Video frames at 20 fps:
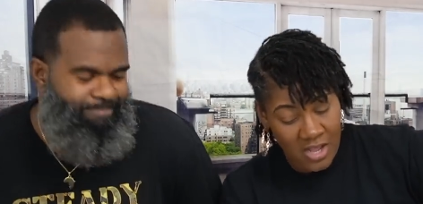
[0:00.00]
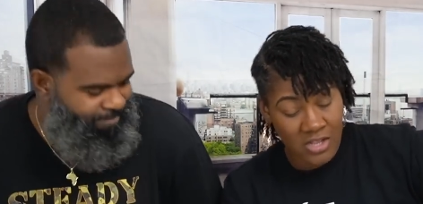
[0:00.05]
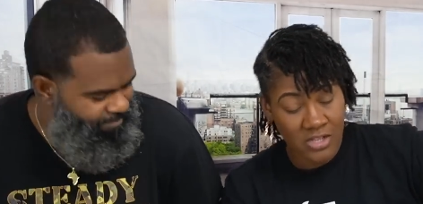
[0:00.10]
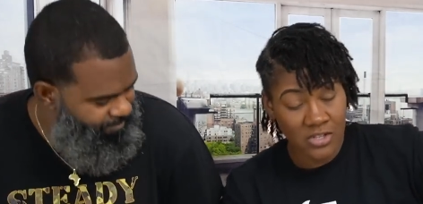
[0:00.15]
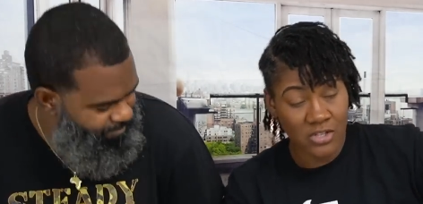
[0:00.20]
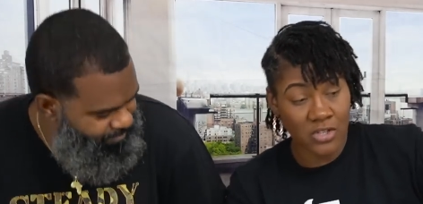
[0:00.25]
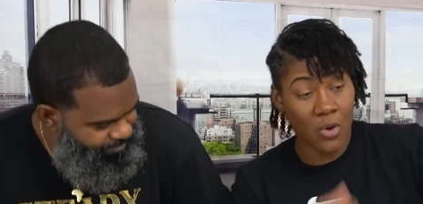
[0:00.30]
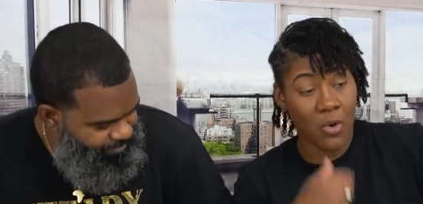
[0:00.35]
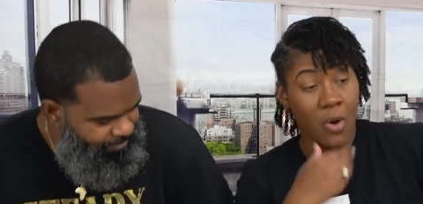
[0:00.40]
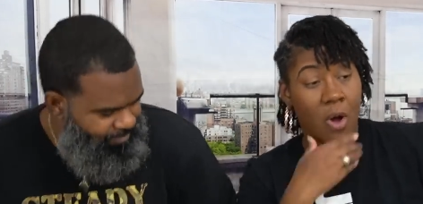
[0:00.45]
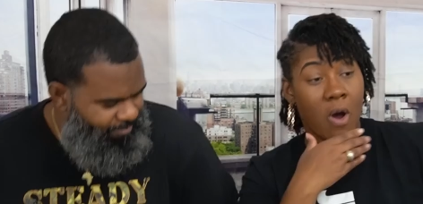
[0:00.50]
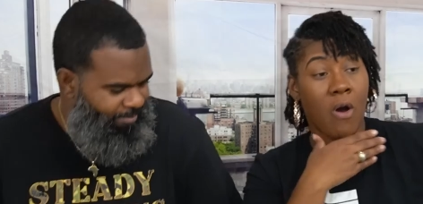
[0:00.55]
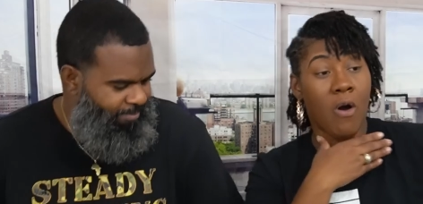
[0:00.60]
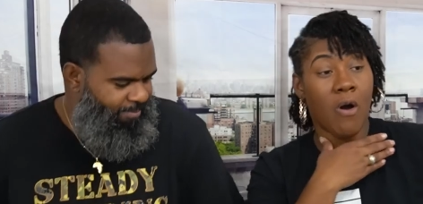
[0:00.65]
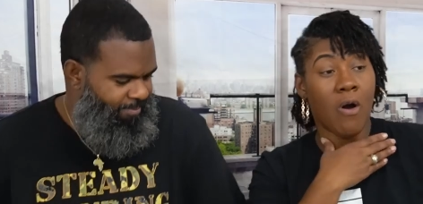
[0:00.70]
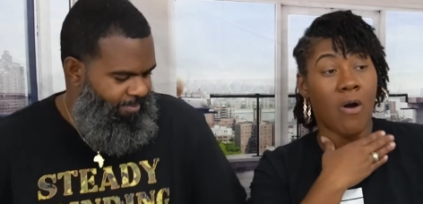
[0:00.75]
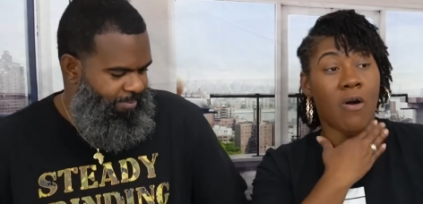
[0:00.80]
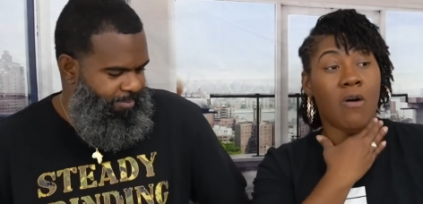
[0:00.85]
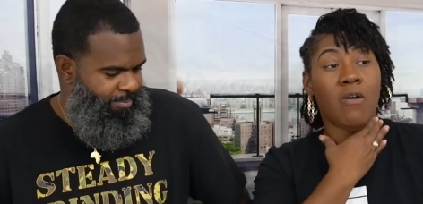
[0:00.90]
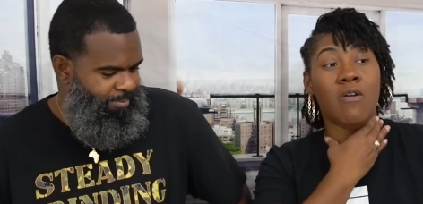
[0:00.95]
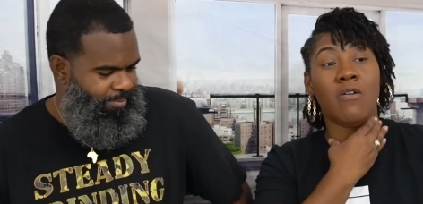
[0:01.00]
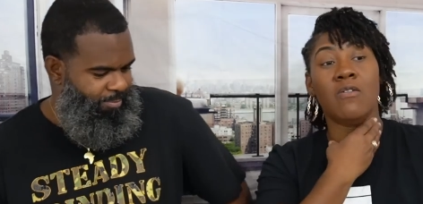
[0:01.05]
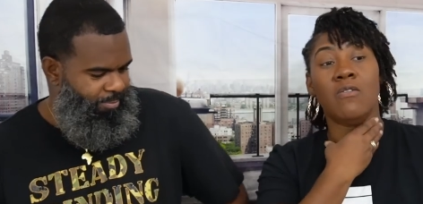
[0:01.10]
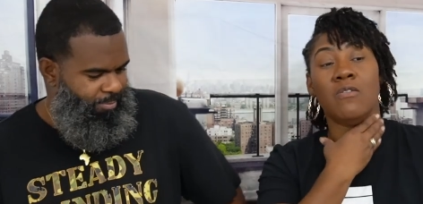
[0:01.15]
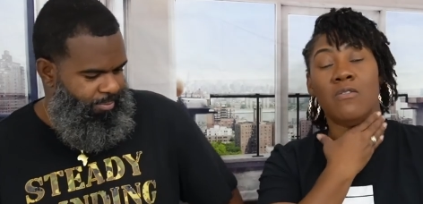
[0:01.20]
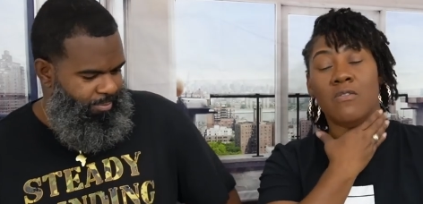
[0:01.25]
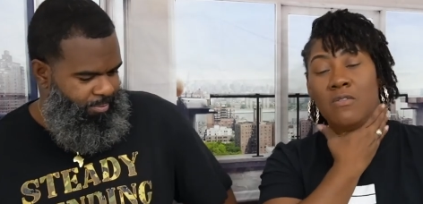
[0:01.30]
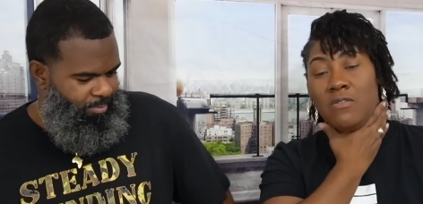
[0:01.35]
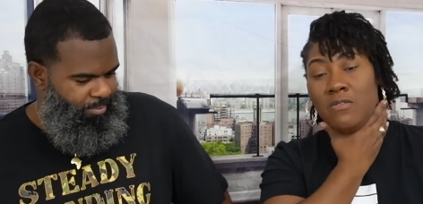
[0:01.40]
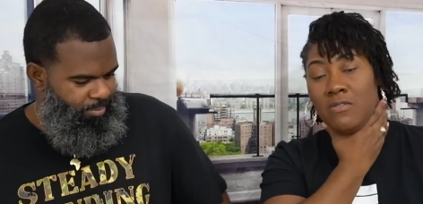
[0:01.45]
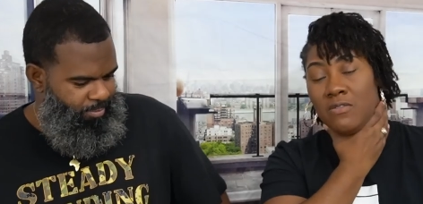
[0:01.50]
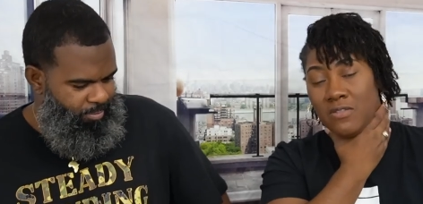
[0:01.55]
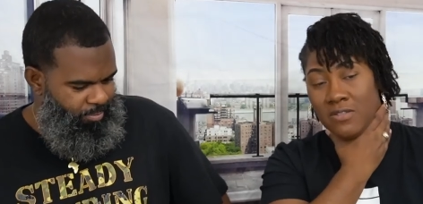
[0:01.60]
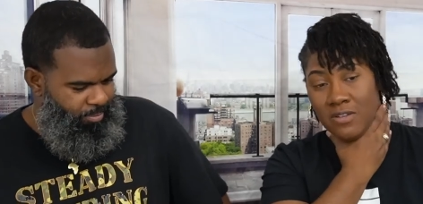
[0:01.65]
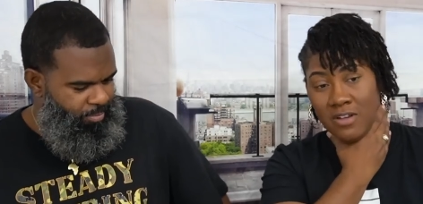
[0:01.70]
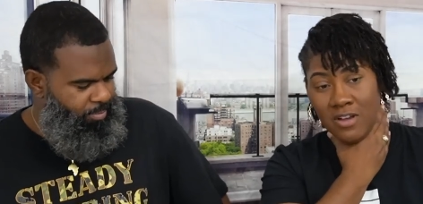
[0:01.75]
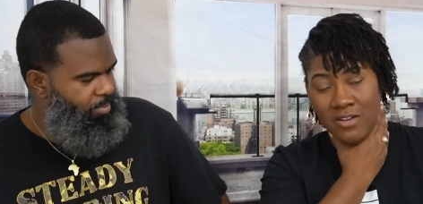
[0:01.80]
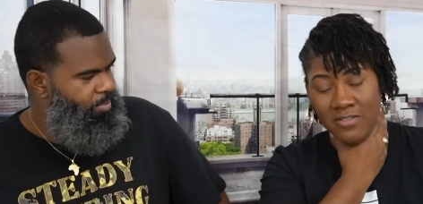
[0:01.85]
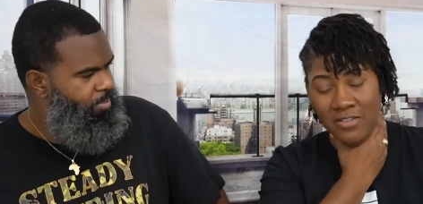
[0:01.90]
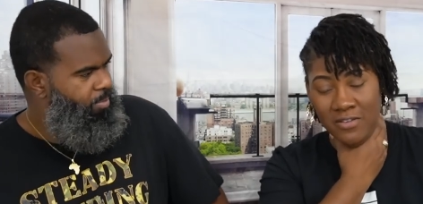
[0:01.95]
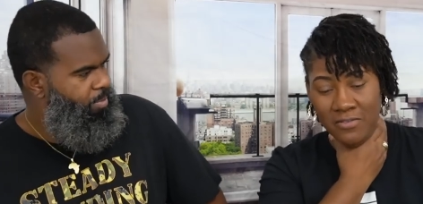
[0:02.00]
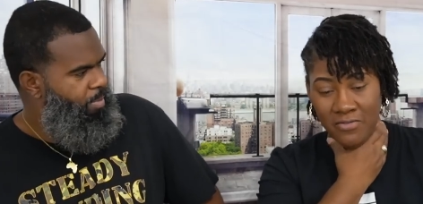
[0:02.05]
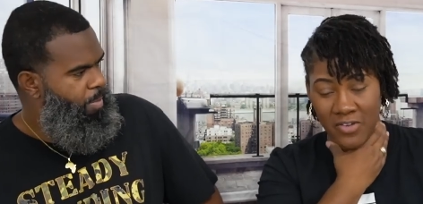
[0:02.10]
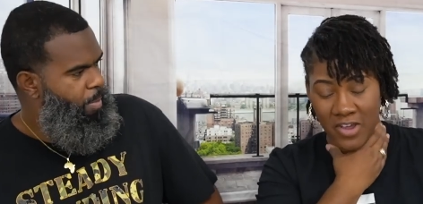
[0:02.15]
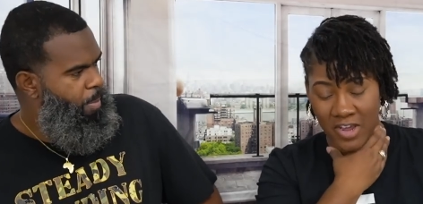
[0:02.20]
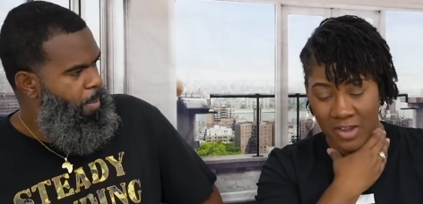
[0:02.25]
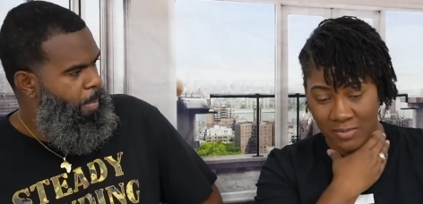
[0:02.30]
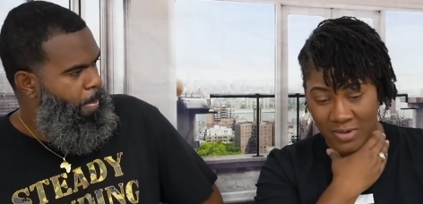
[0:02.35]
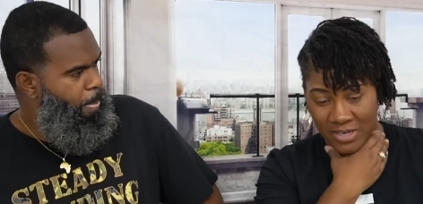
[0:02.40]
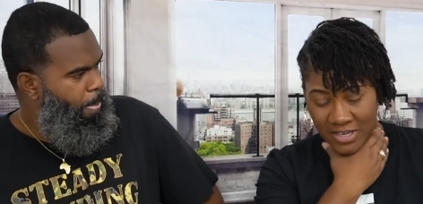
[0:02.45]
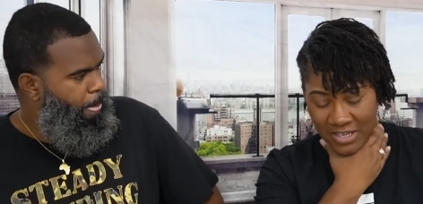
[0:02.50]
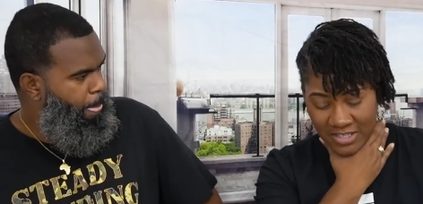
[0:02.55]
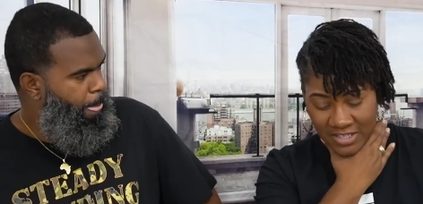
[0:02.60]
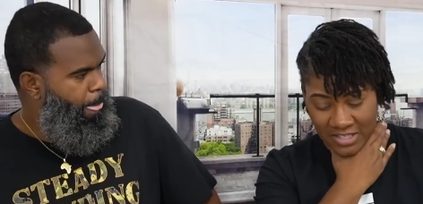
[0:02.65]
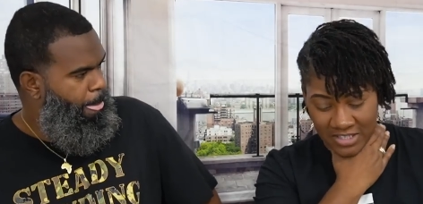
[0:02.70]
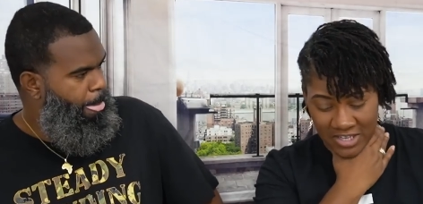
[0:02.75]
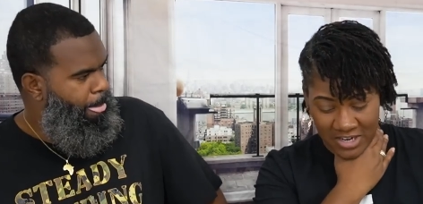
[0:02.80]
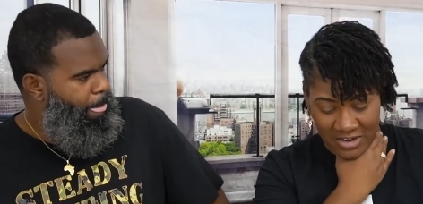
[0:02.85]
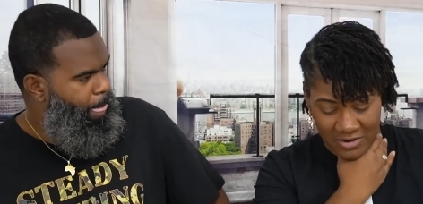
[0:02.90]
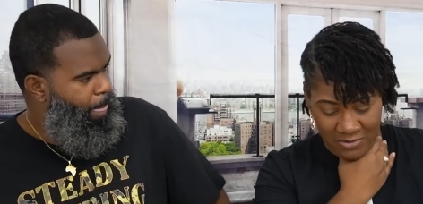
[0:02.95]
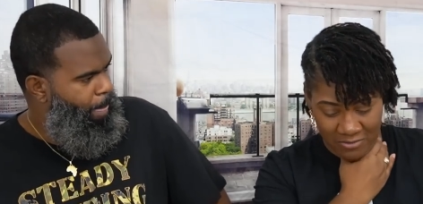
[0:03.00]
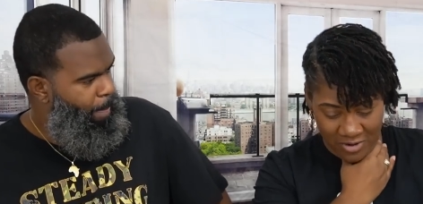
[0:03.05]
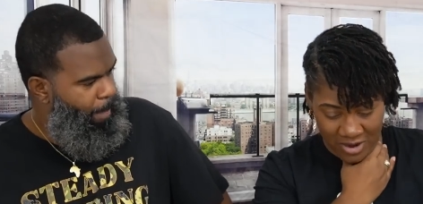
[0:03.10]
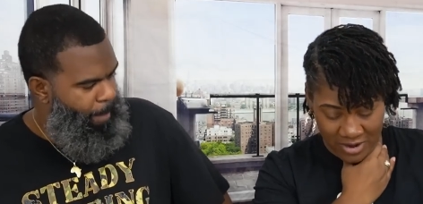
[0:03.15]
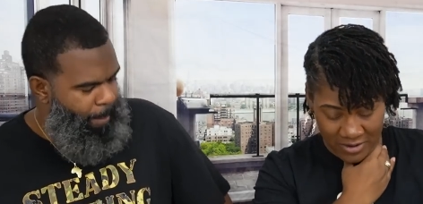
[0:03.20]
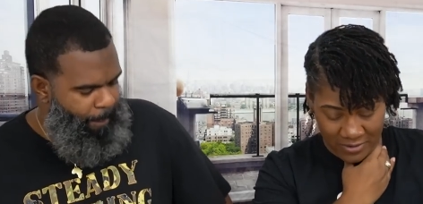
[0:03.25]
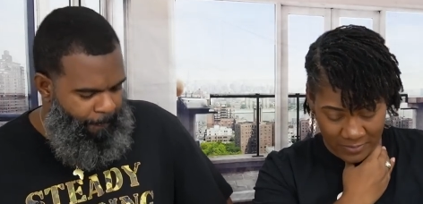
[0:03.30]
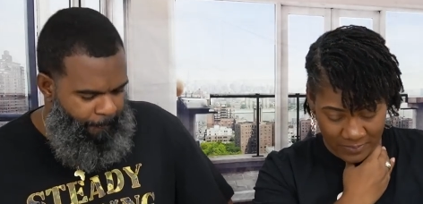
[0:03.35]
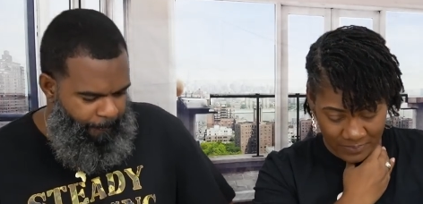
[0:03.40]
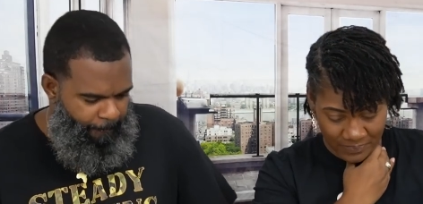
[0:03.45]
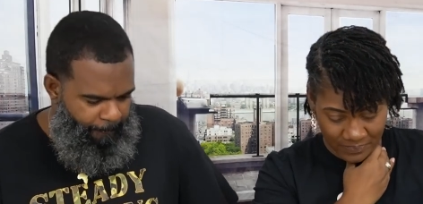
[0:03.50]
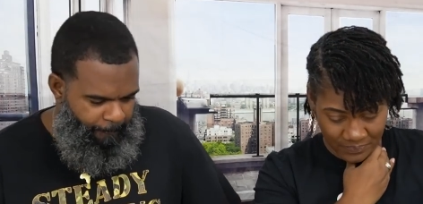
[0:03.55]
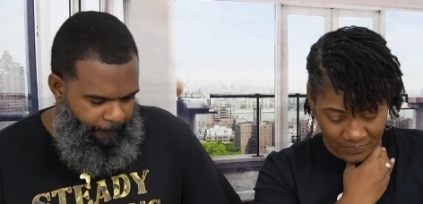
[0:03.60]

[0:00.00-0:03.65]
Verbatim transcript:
Speaker 1: So all of the family is sitting around